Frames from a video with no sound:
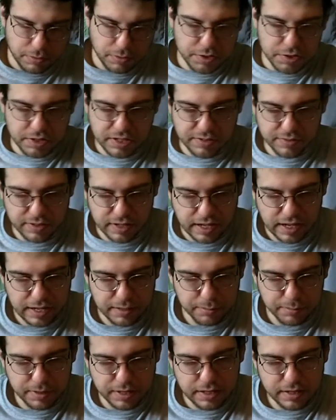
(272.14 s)
But when you give it a
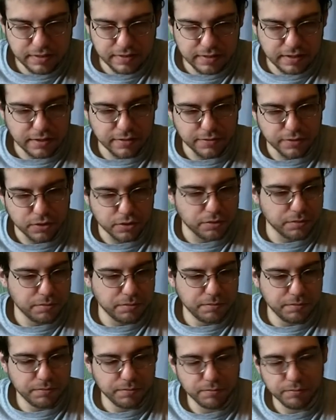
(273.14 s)
high impedance
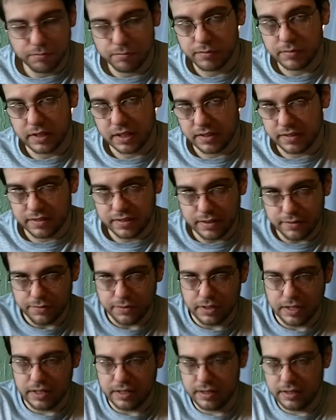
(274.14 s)
headphone, that's
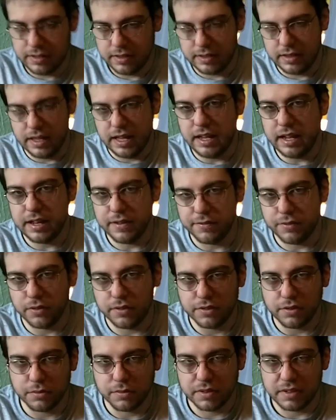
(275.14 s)
different. That
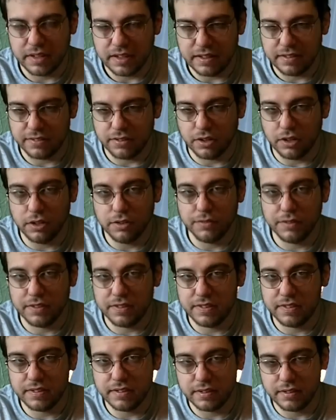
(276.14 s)
headphone still retains all of
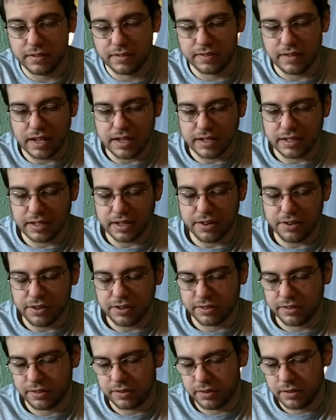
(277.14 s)
its sonic
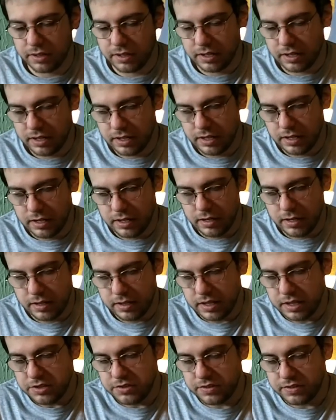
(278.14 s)
character.
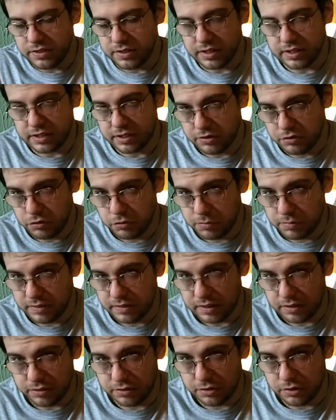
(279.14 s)
Then you still get the
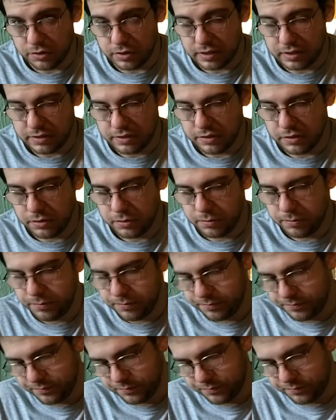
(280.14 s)
tube sound to it, too.